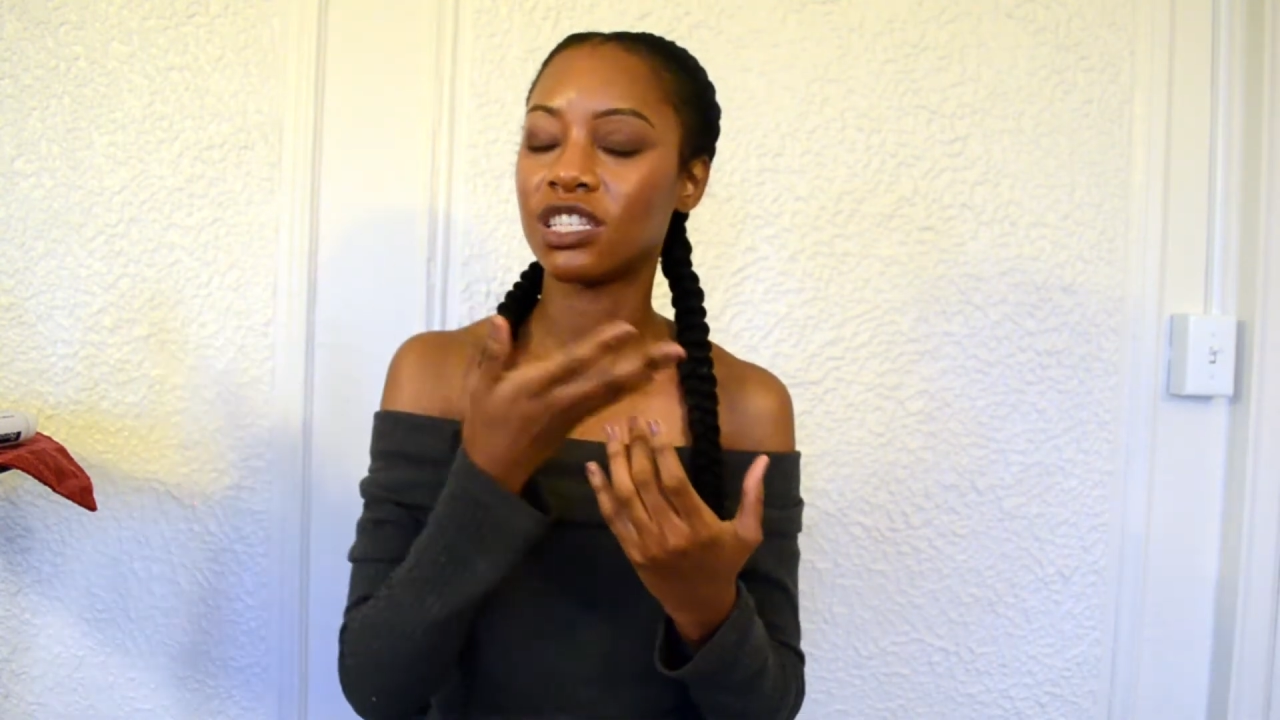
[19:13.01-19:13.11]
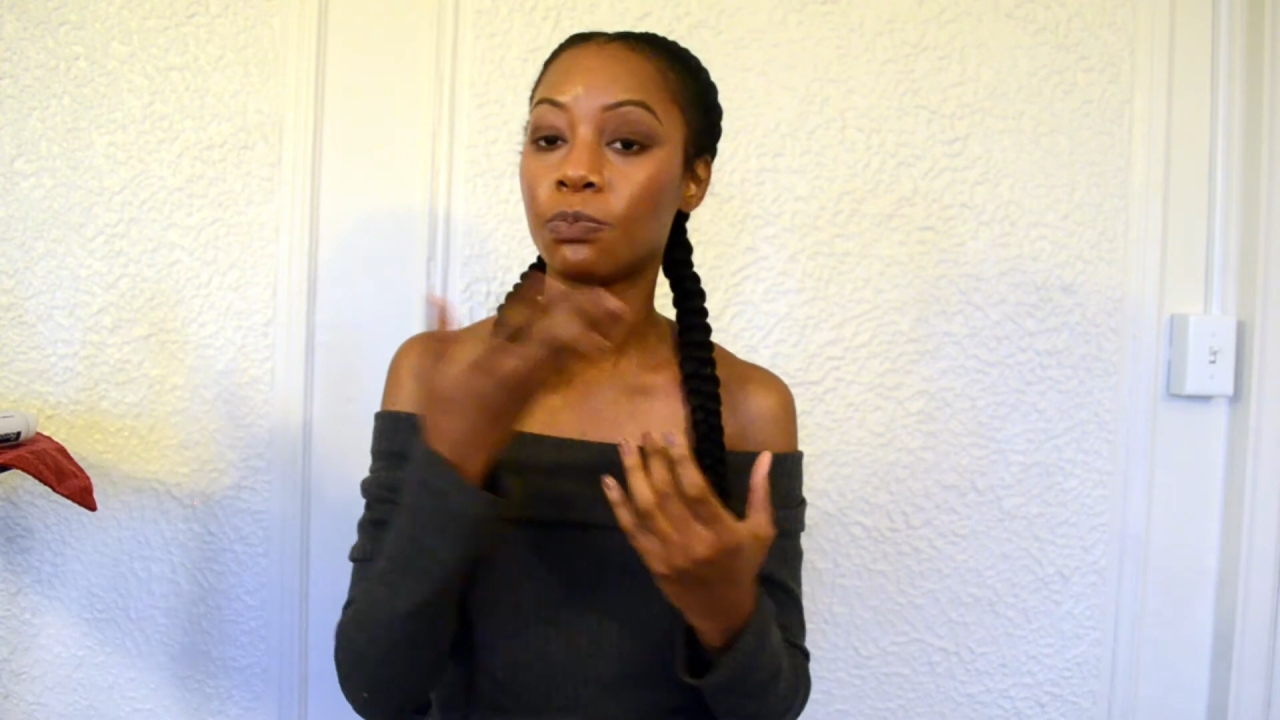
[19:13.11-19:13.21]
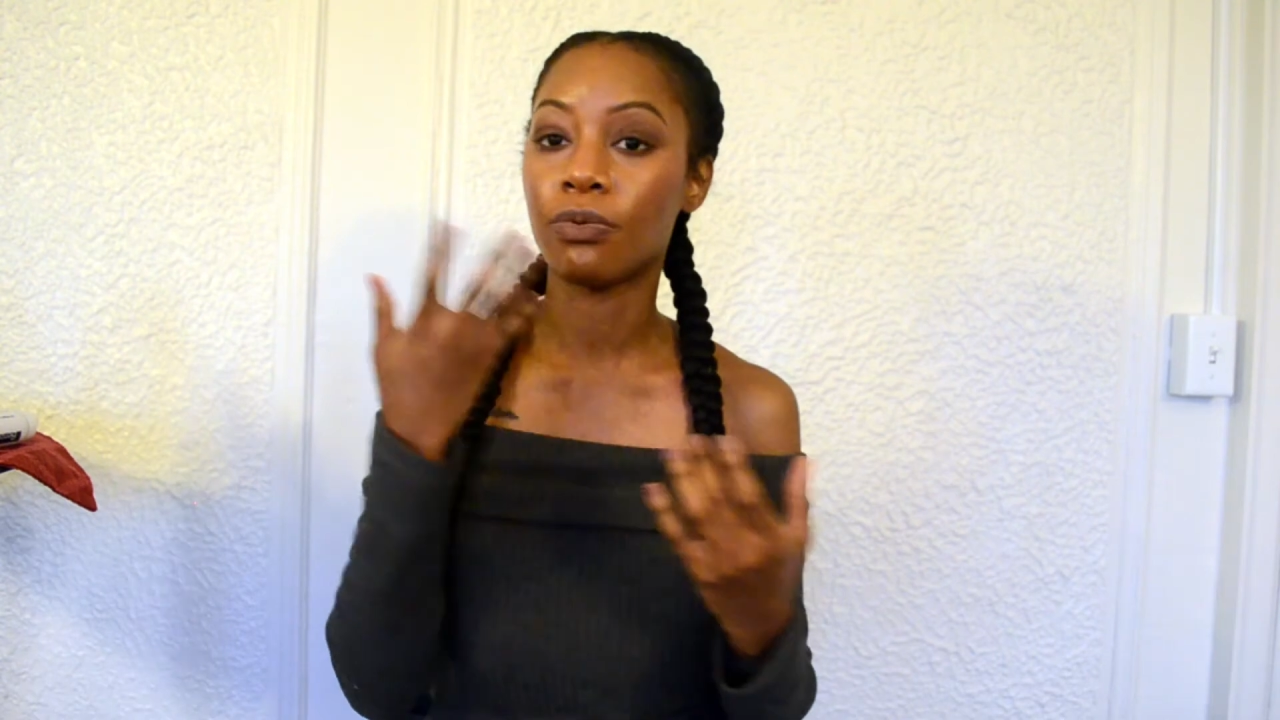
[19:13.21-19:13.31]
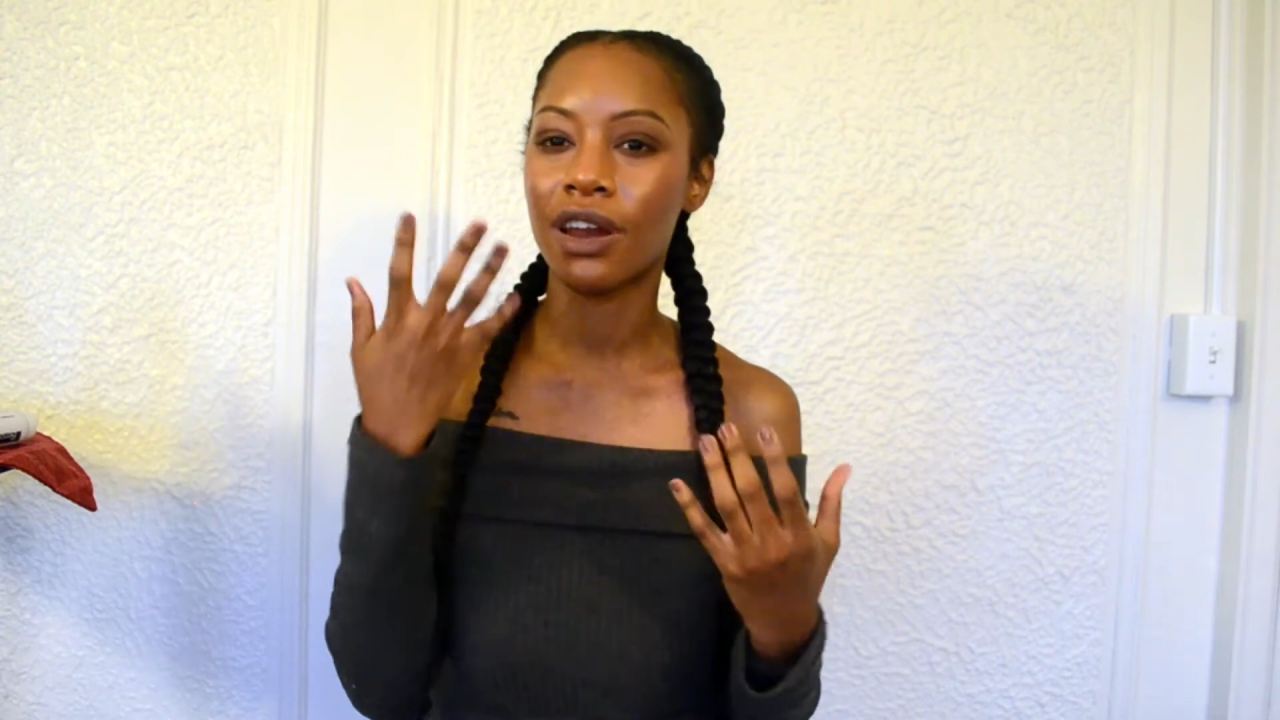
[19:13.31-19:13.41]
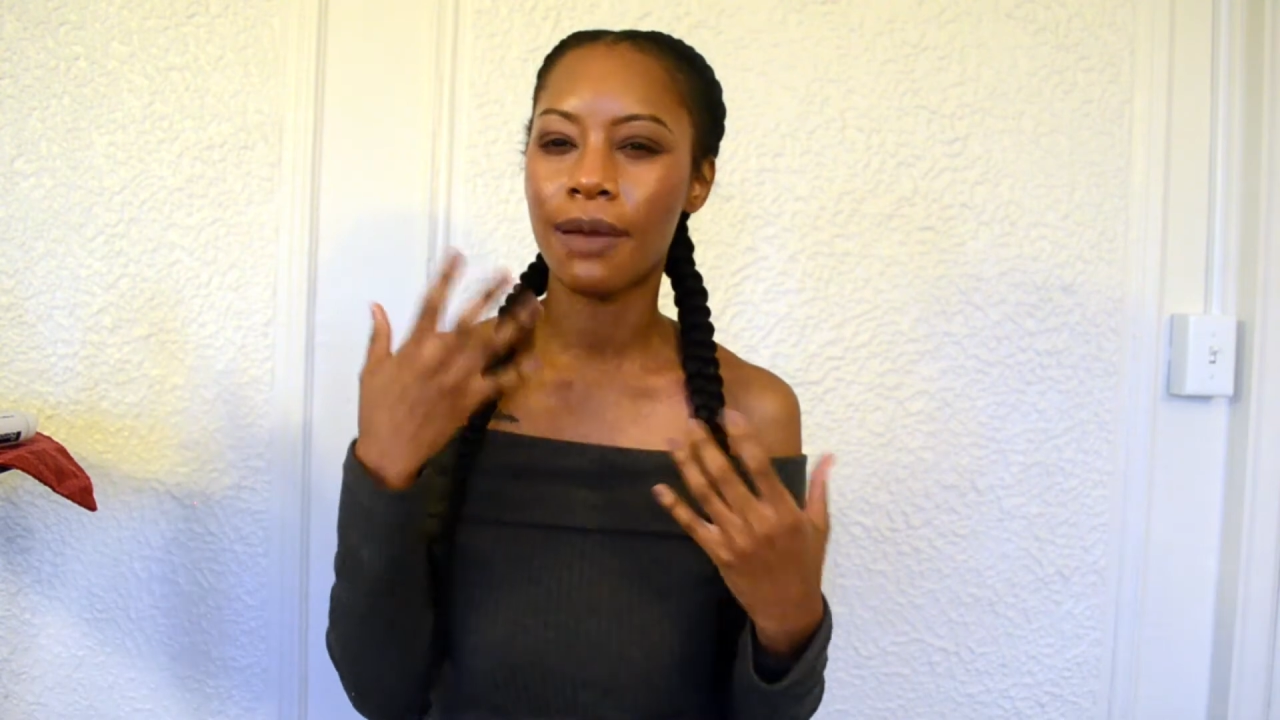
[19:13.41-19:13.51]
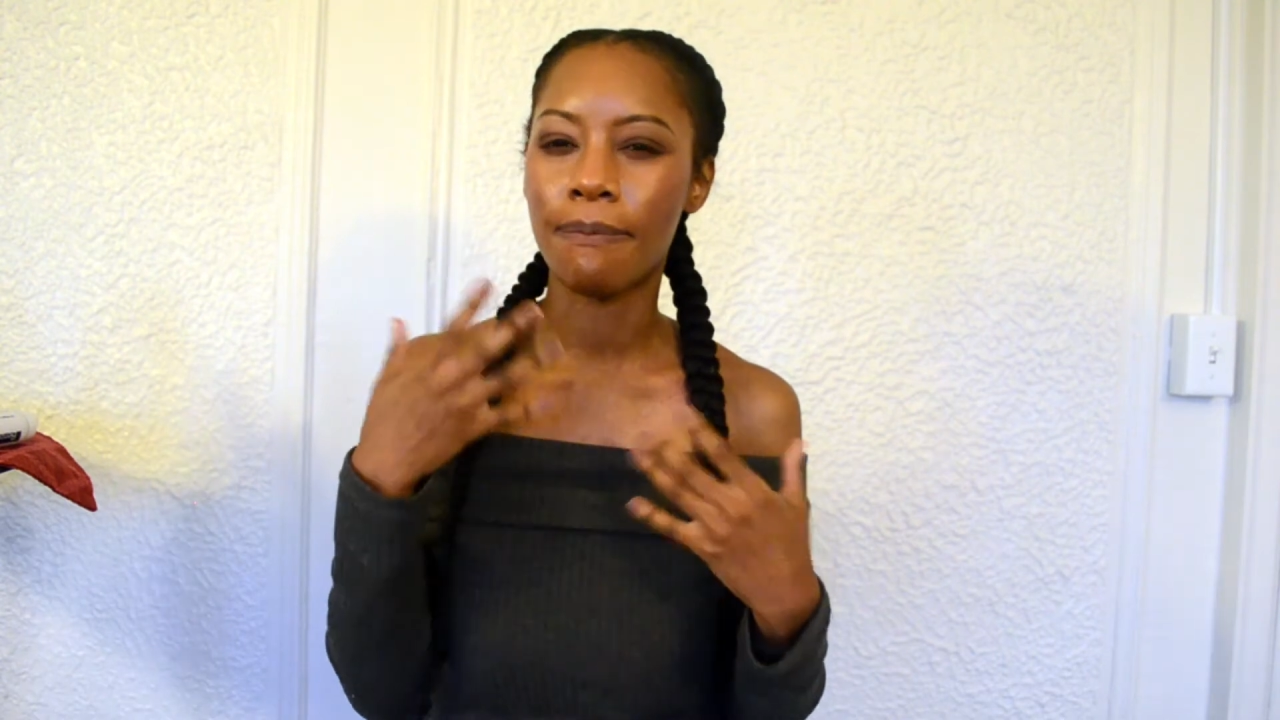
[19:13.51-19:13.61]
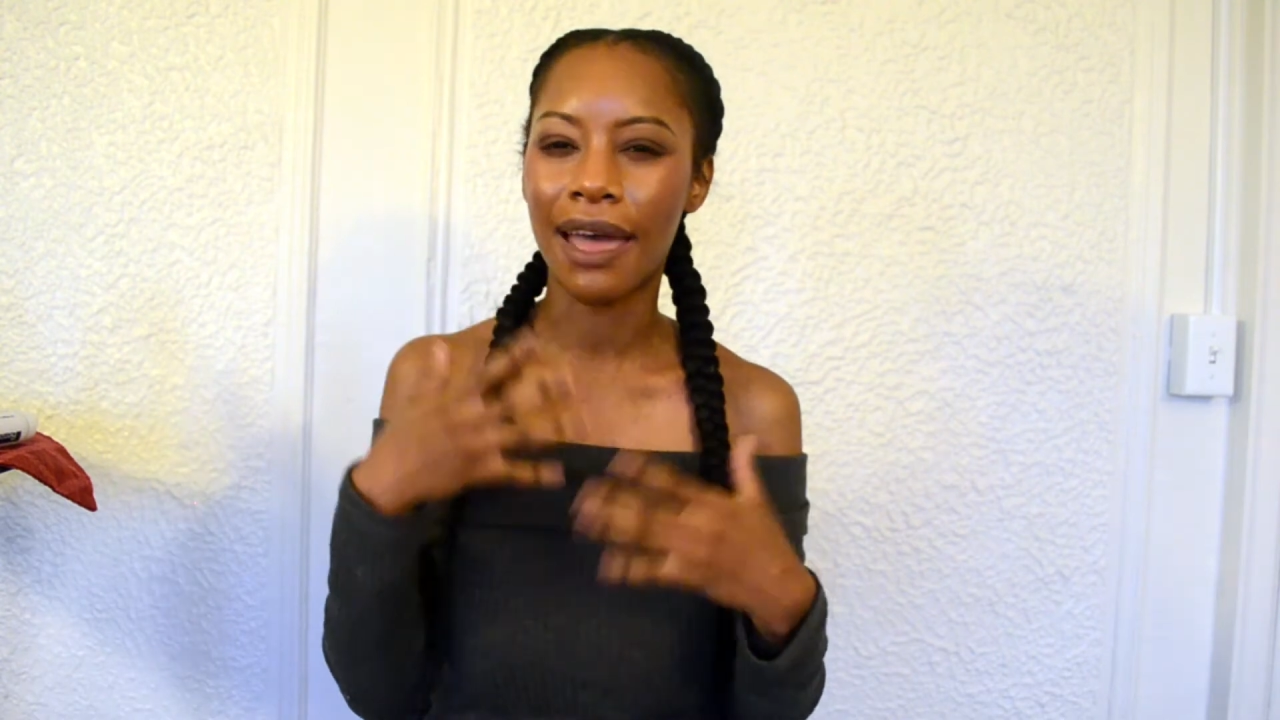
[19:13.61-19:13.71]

spreading